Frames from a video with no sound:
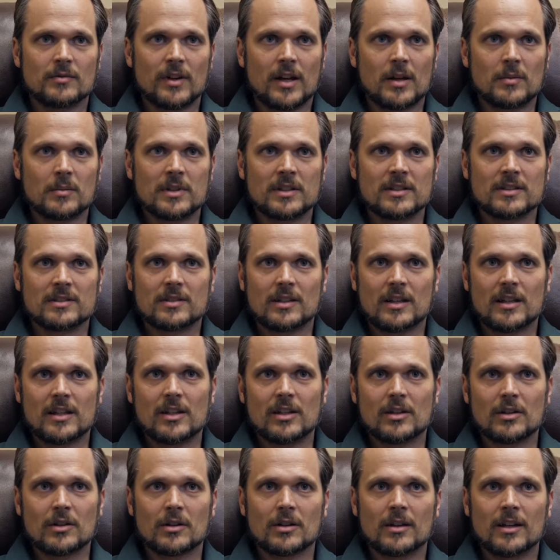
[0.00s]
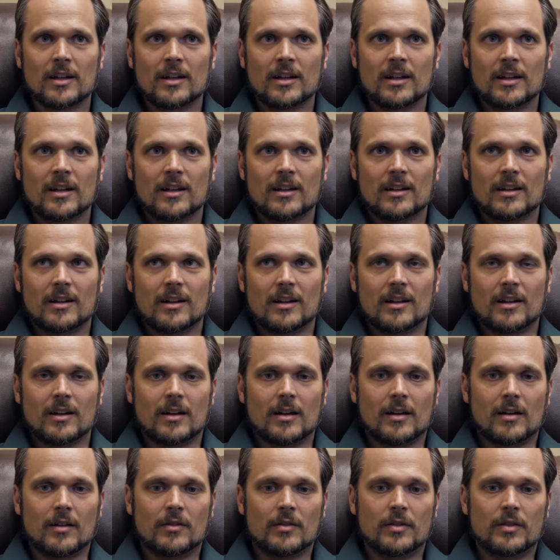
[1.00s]
Families, they hear
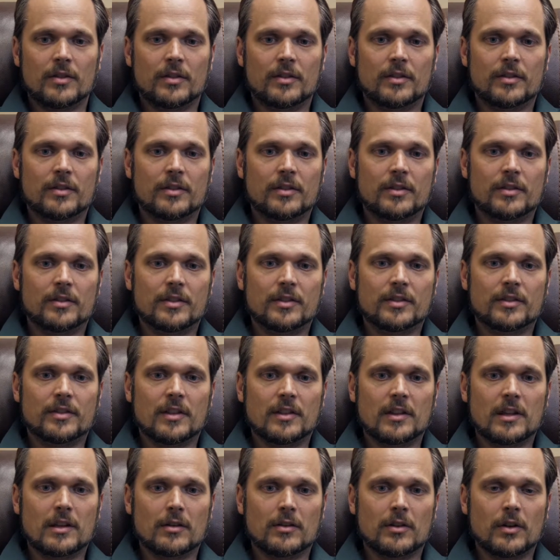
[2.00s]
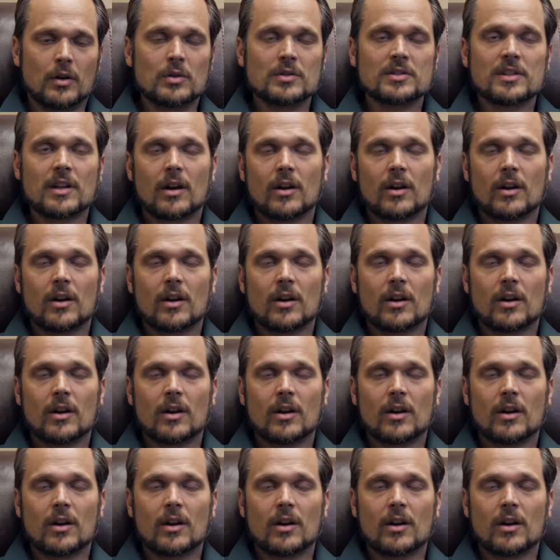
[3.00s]
those